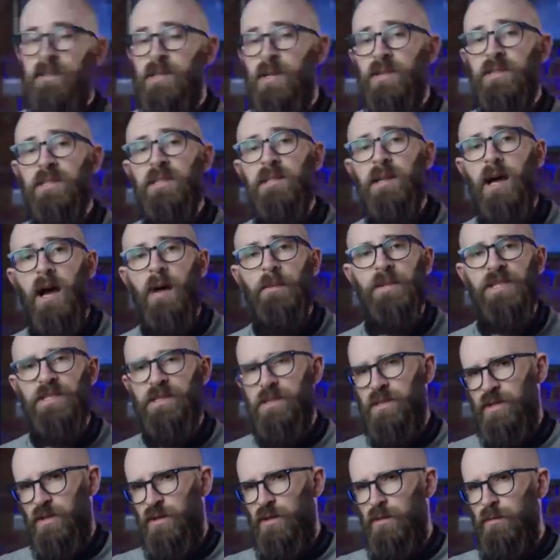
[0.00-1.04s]
Tutankhamun's
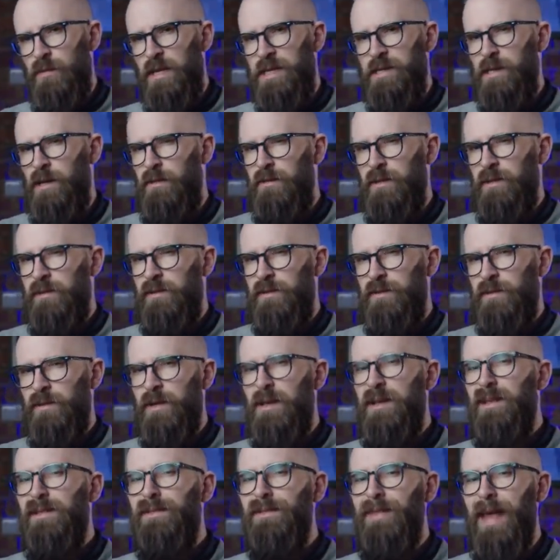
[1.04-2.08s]
tomb is over
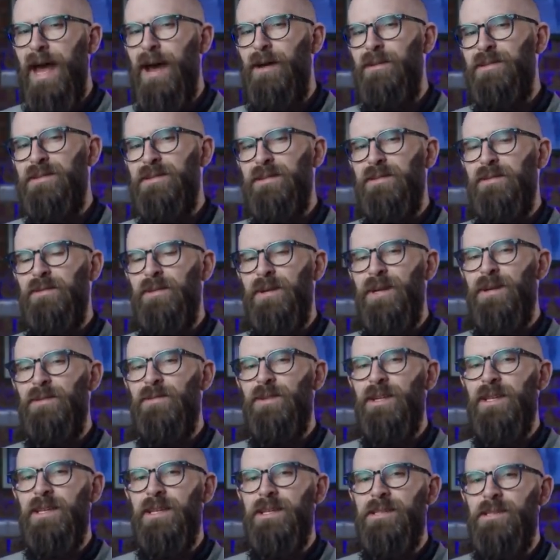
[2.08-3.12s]

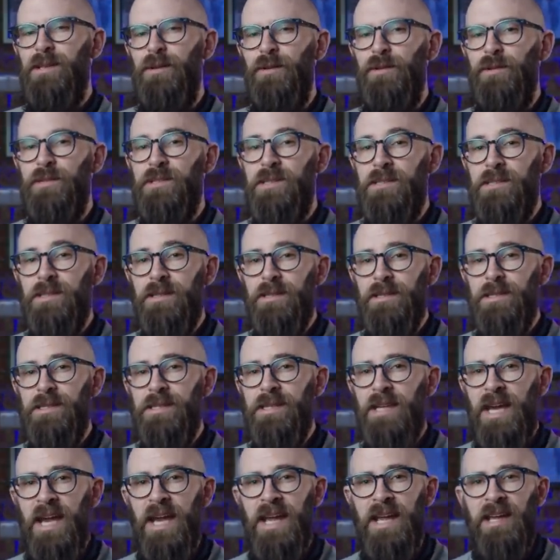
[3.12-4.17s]
3,300 years old, and to this
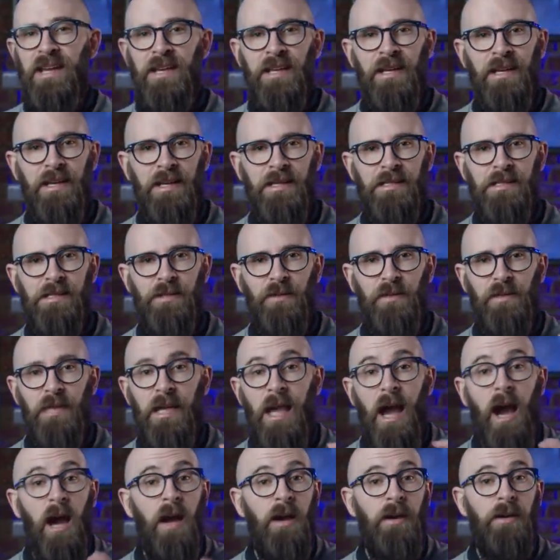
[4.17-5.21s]
day, it's still
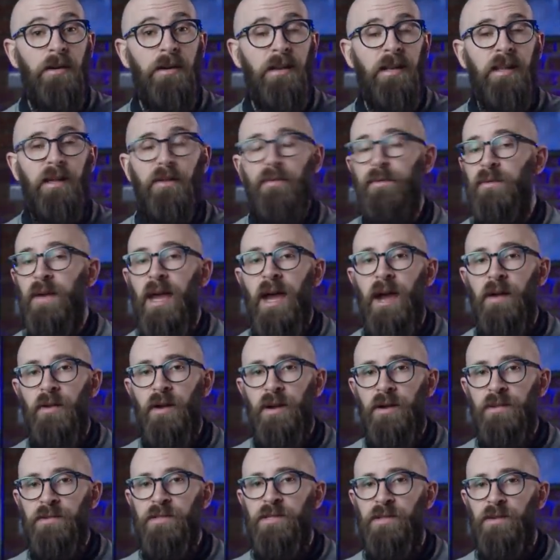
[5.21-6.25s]
the only
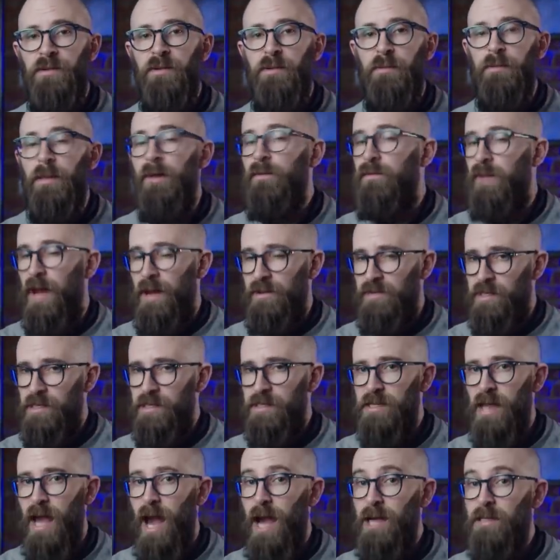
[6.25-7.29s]
pharaoh tomb found
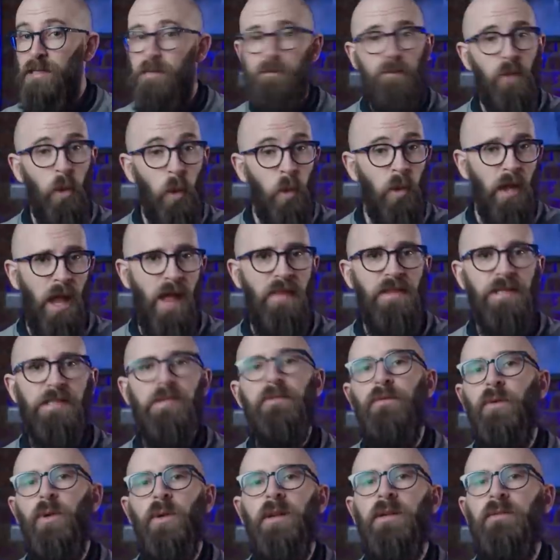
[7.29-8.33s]
intact. All others
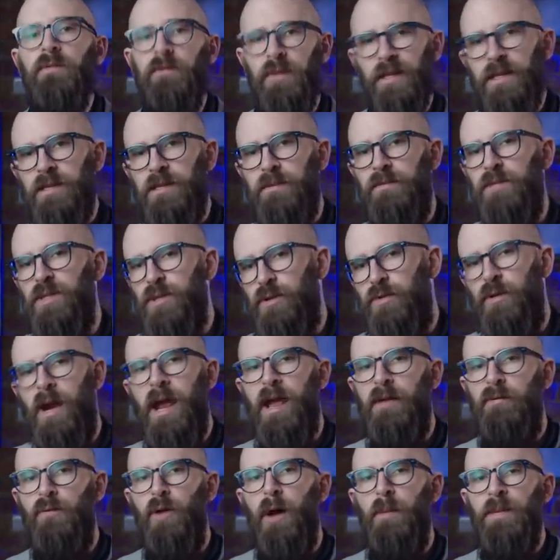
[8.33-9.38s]
have fallen victim to
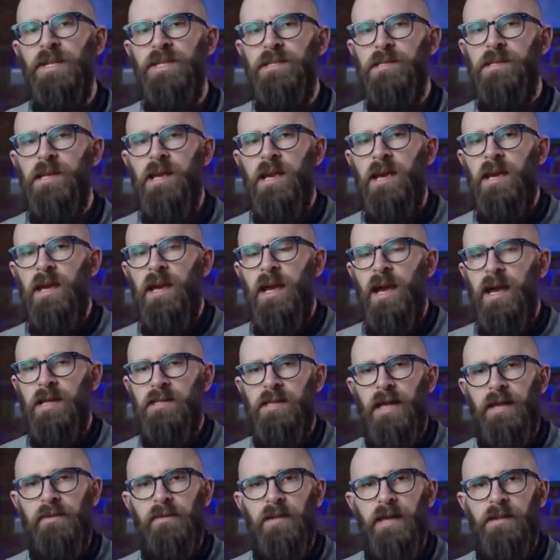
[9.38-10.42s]
grave robbers and
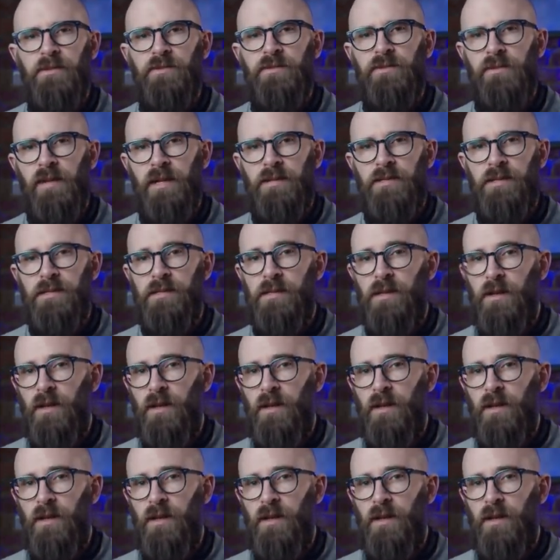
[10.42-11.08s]
had their treasures